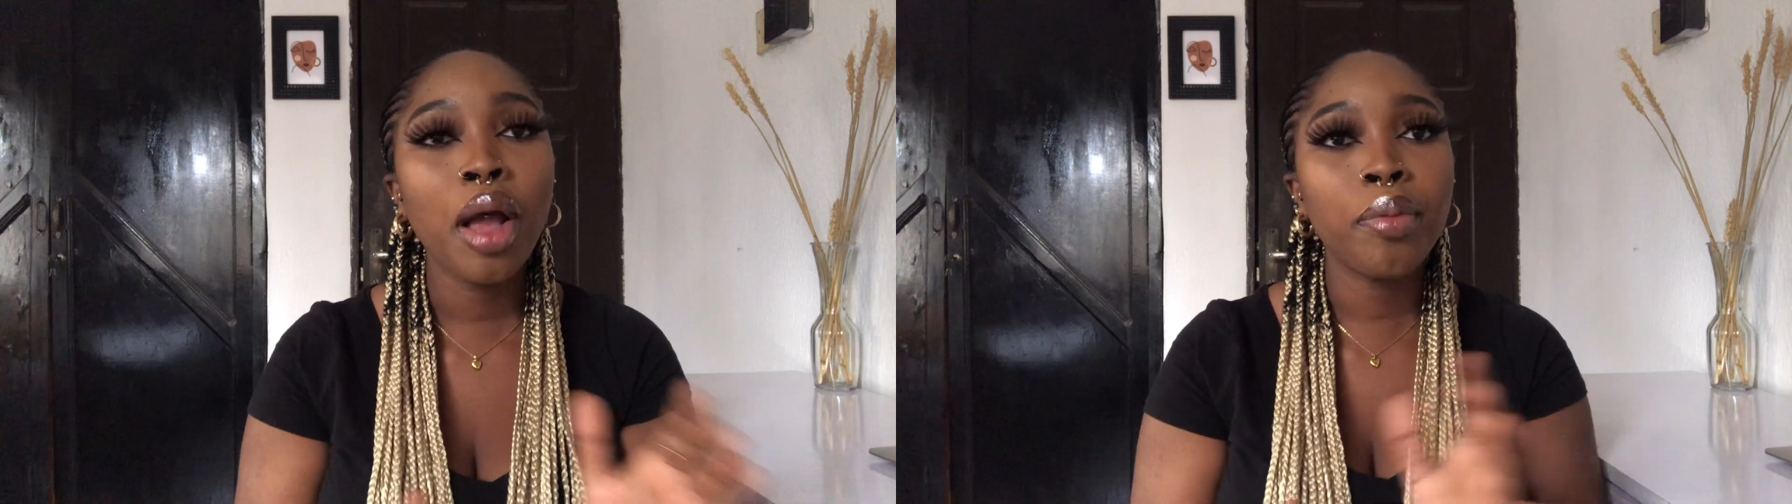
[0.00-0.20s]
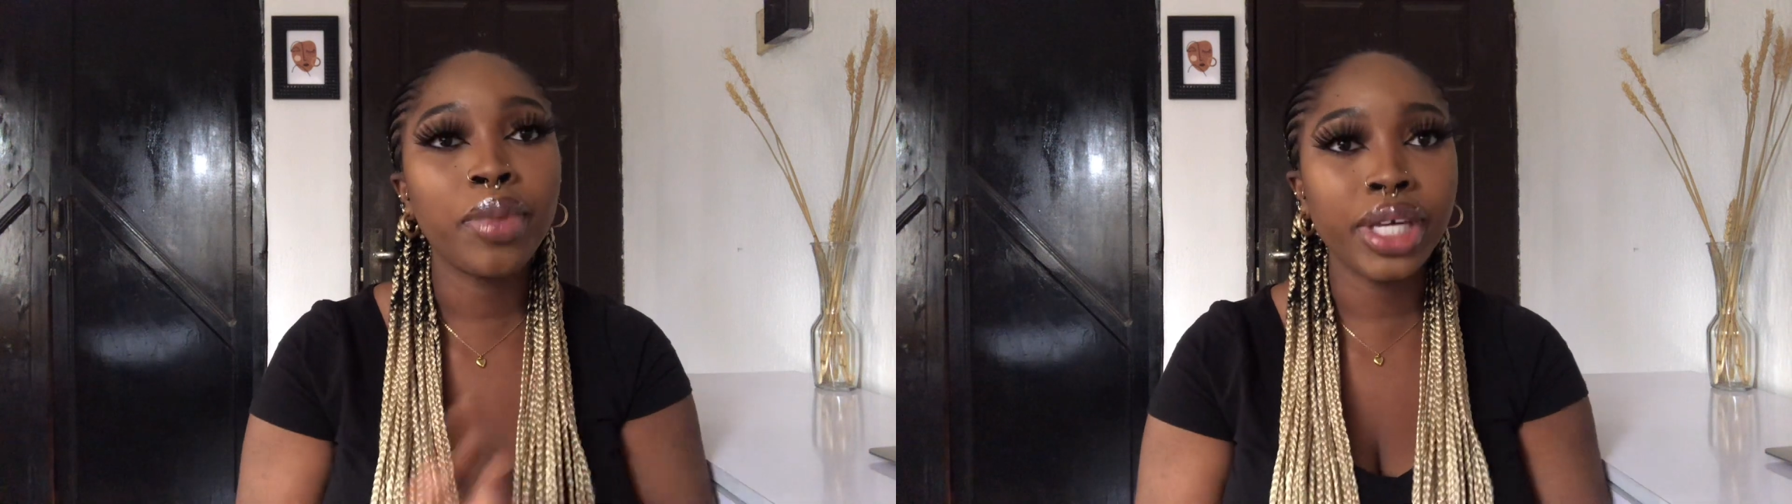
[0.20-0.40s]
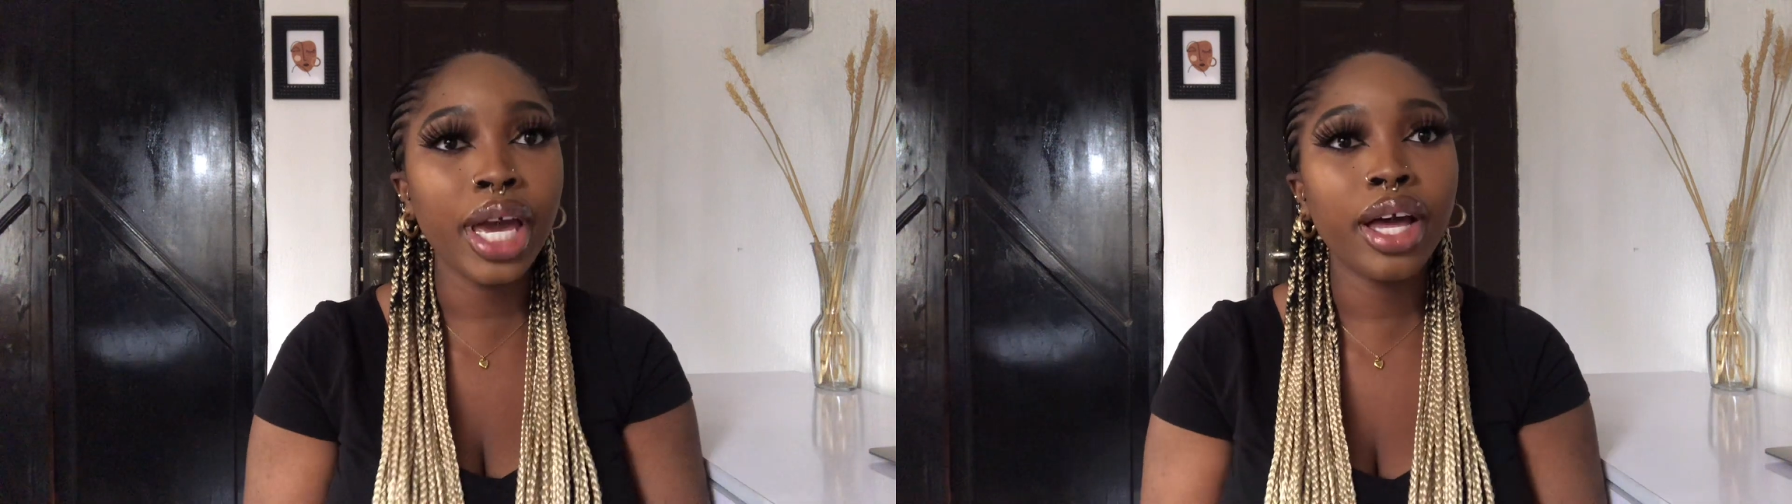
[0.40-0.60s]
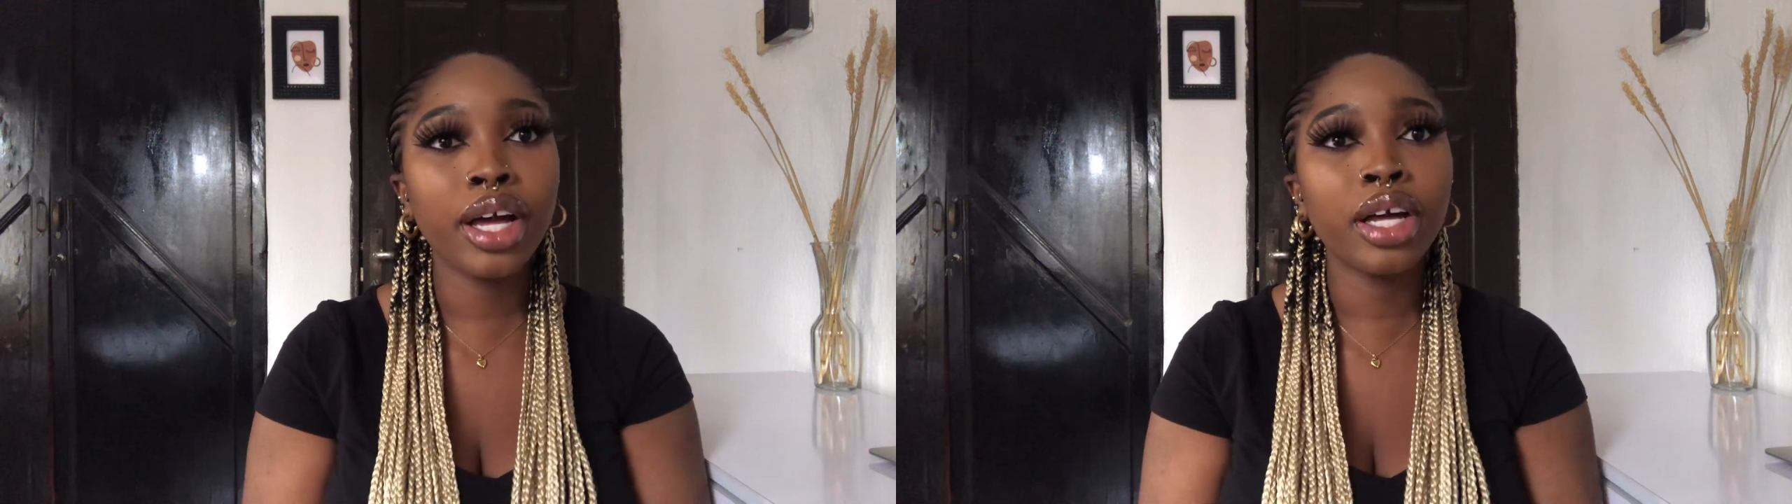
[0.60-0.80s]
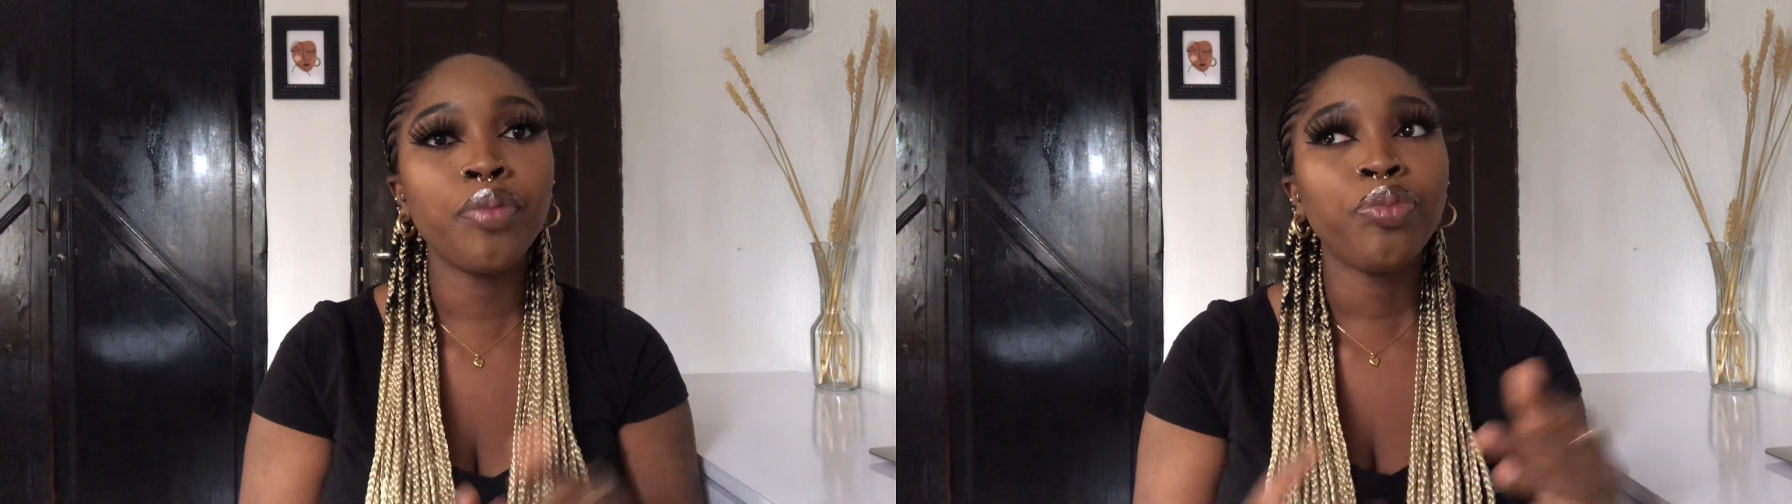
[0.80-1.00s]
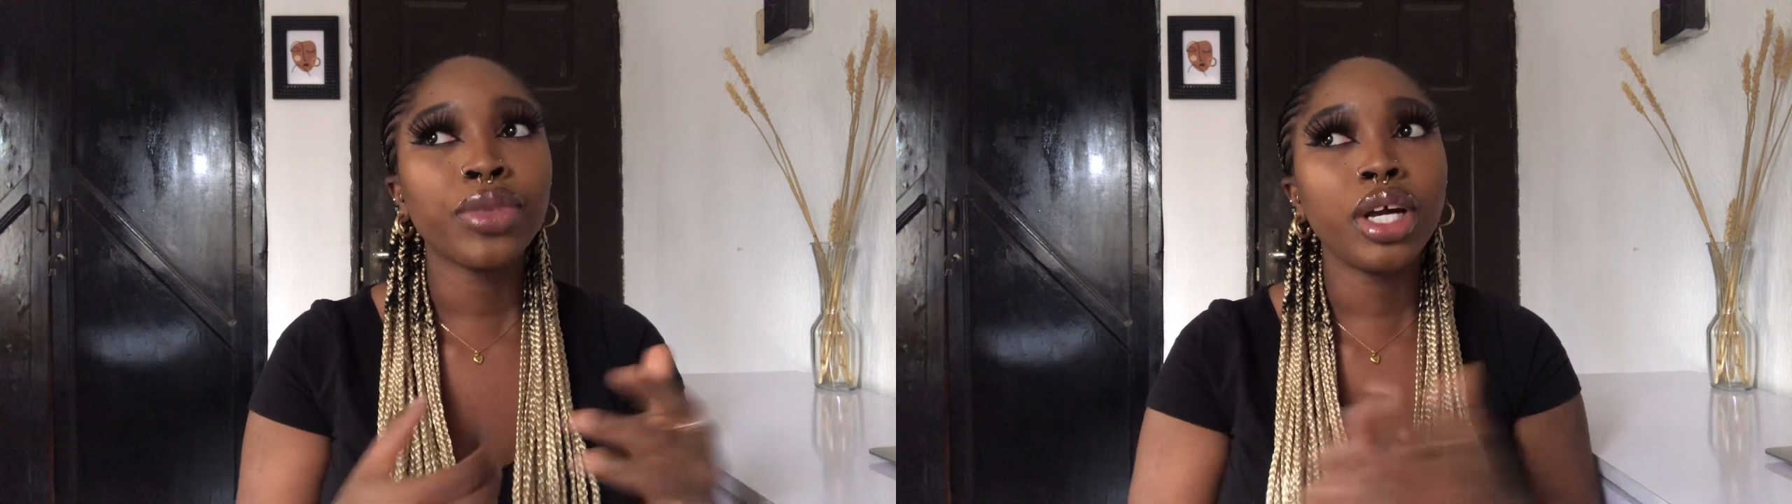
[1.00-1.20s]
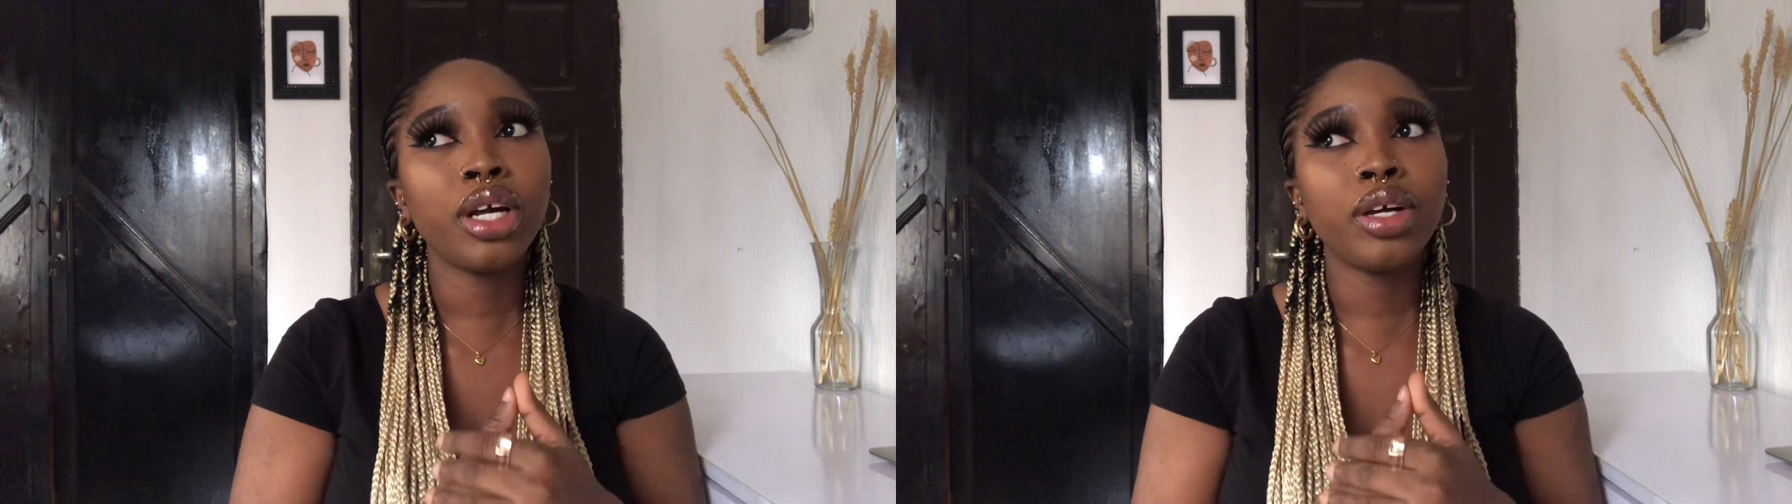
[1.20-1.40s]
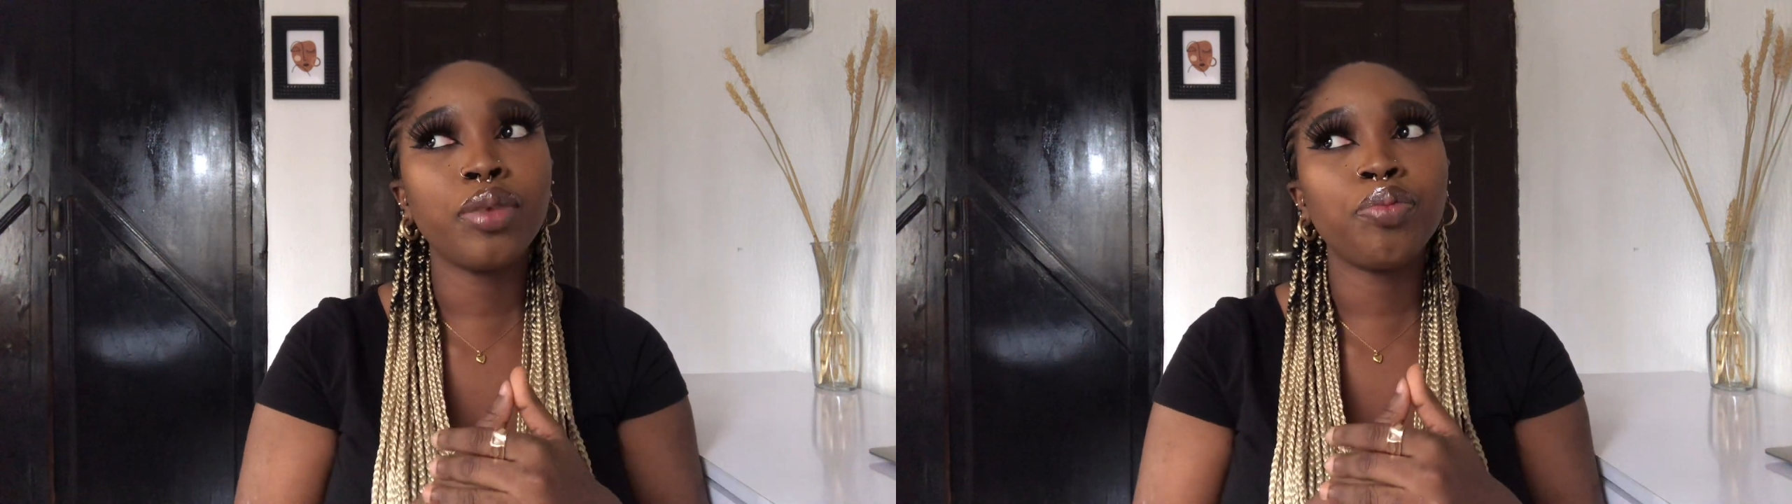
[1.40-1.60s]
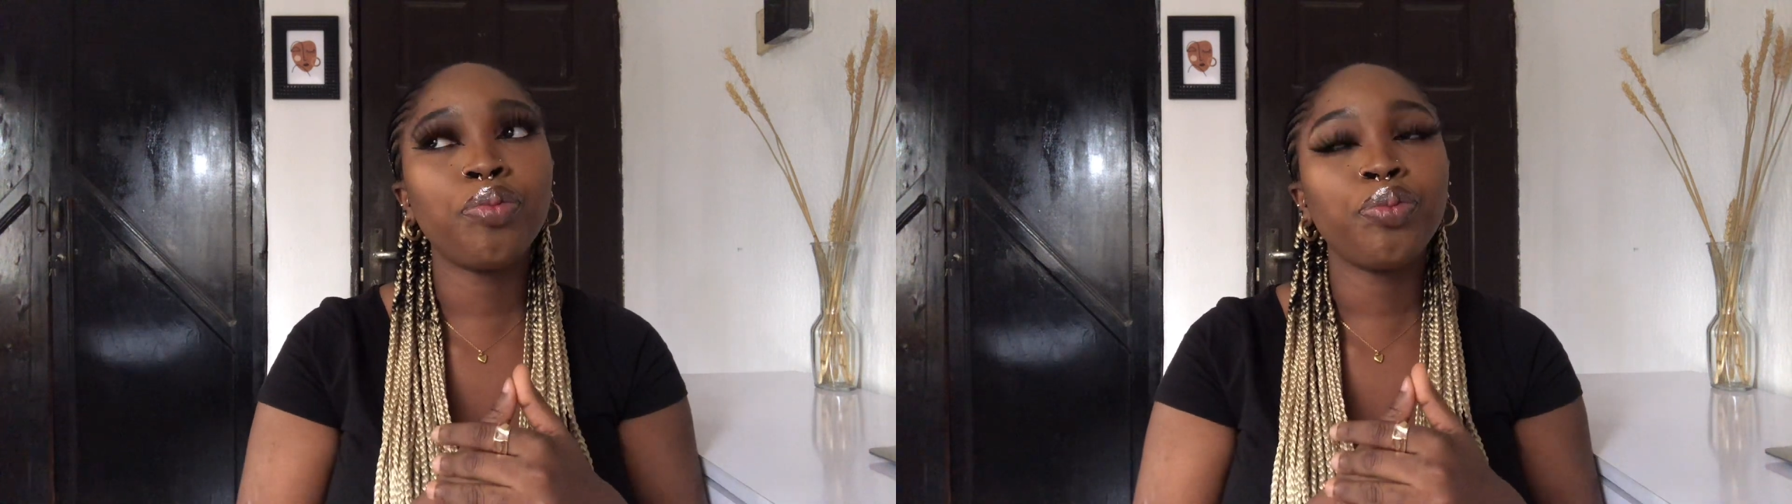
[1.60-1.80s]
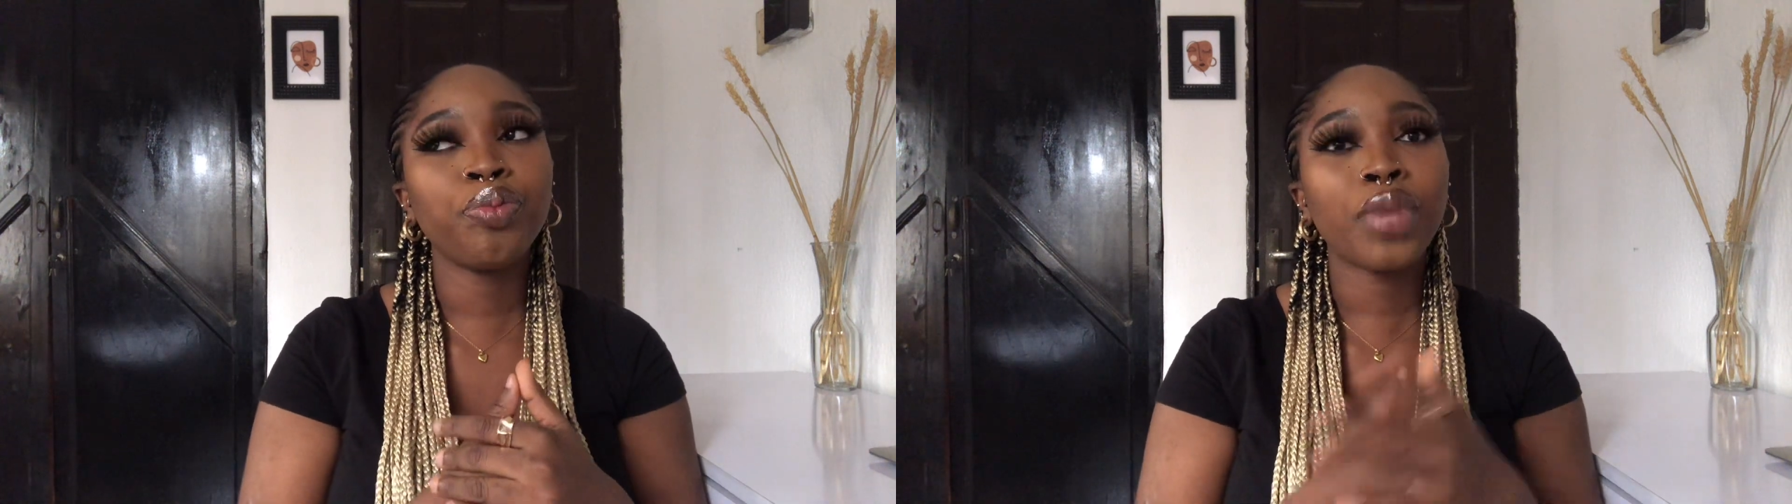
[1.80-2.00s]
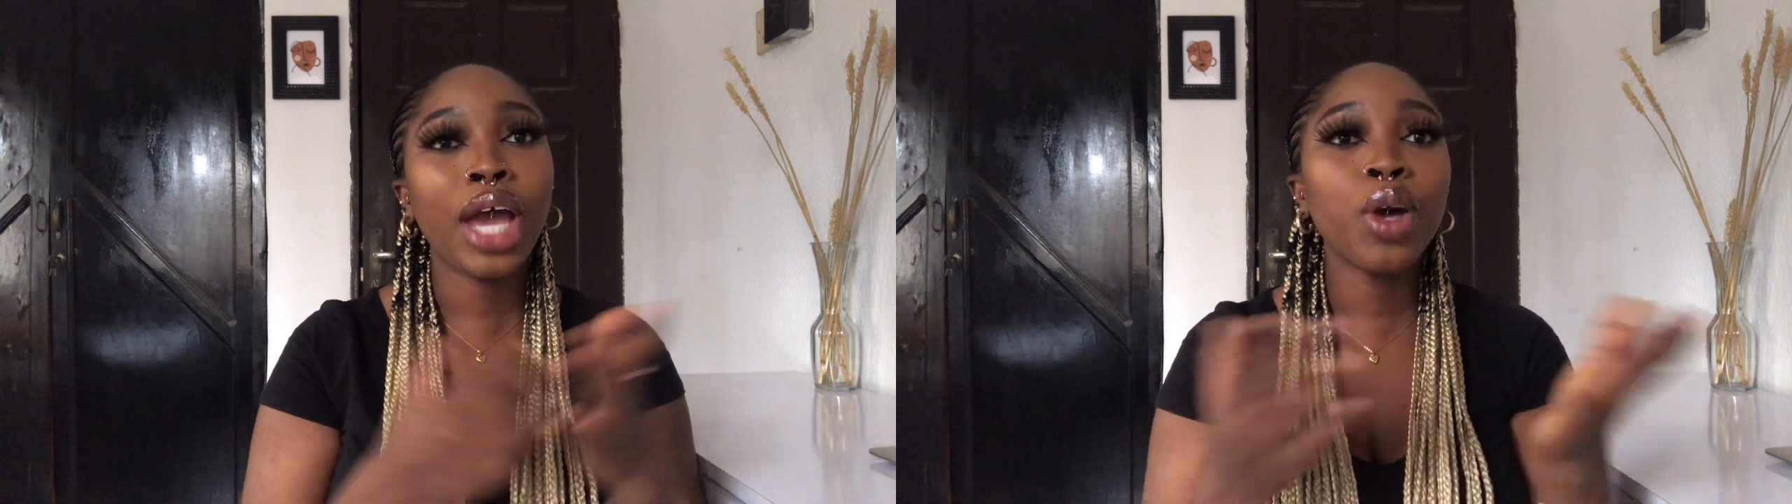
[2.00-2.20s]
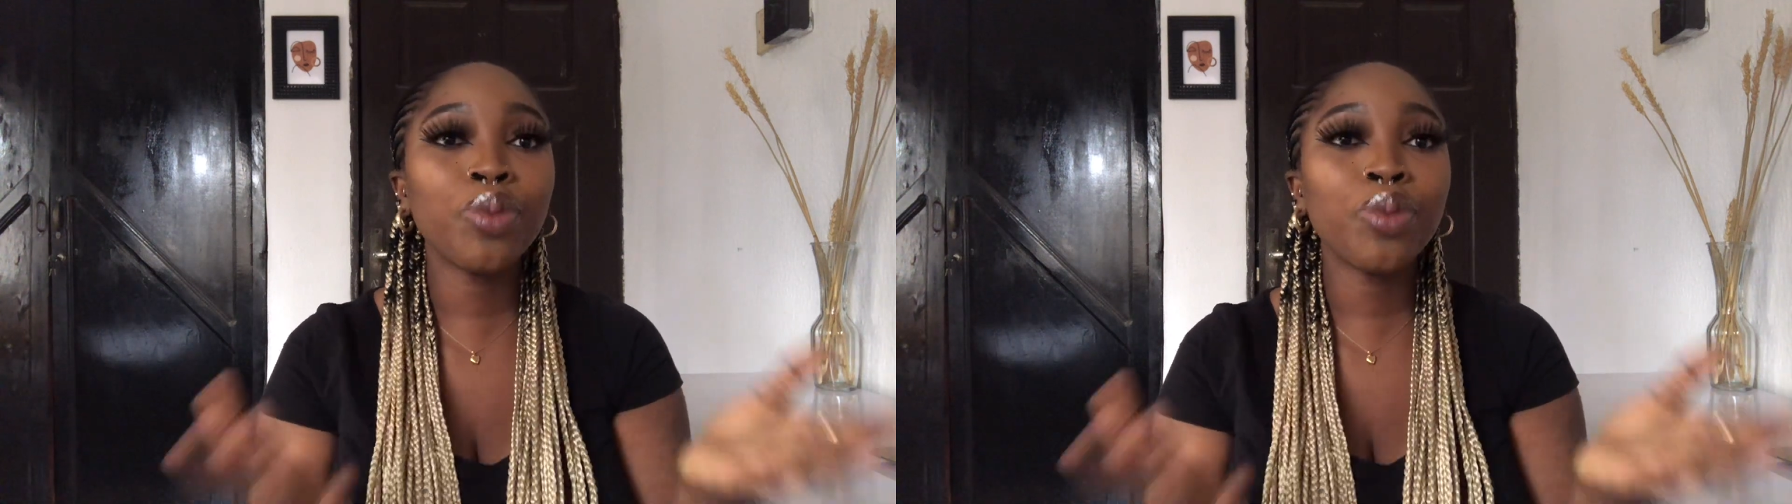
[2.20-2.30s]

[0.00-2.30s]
But yeah, I hope